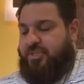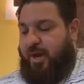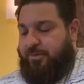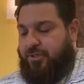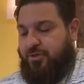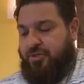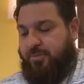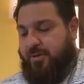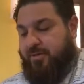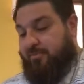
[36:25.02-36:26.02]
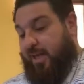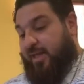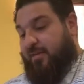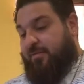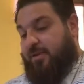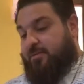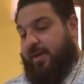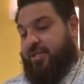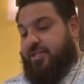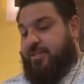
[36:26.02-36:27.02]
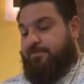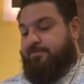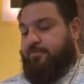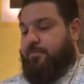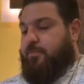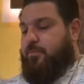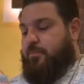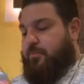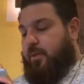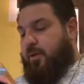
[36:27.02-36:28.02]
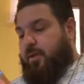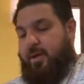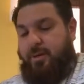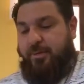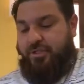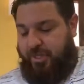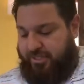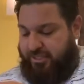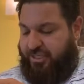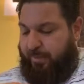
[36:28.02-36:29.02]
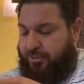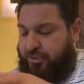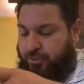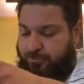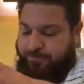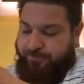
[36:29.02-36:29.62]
chapter 2 should be the, like in the first pages. But Genesis chapter 2.